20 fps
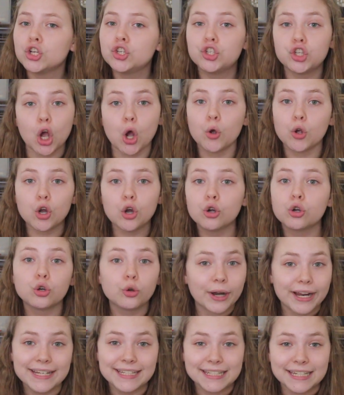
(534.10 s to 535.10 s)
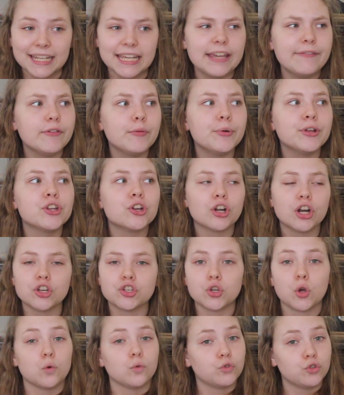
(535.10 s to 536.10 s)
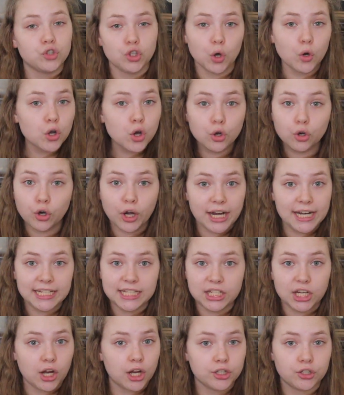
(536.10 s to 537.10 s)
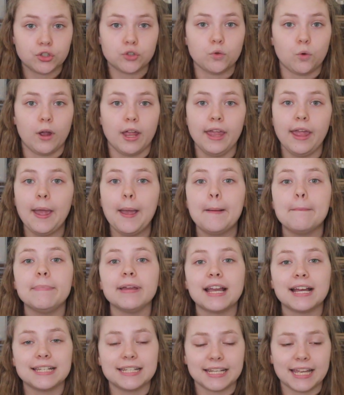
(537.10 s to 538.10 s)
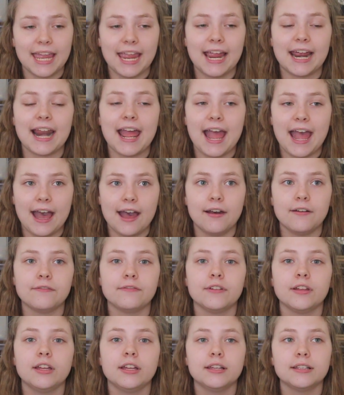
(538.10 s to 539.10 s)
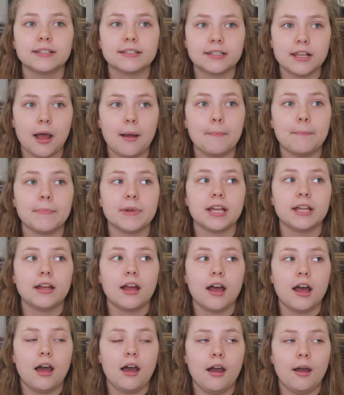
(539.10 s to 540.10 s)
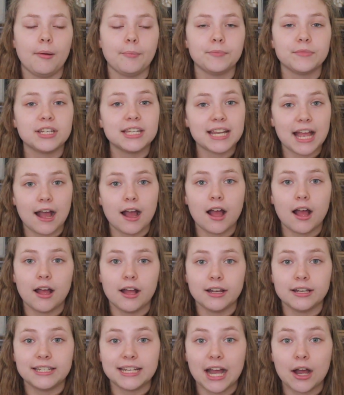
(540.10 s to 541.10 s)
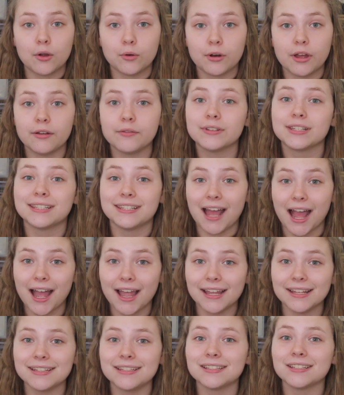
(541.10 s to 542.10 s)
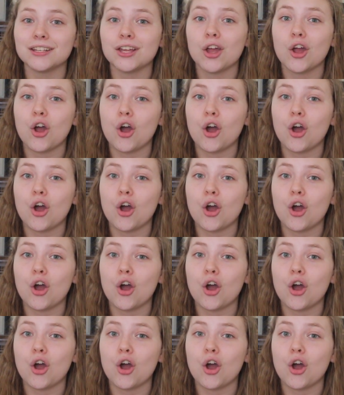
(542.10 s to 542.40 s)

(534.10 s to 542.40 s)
don't go crazy. Even when you're an adult, don't go crazy on soy because it can have some um, uh, downsides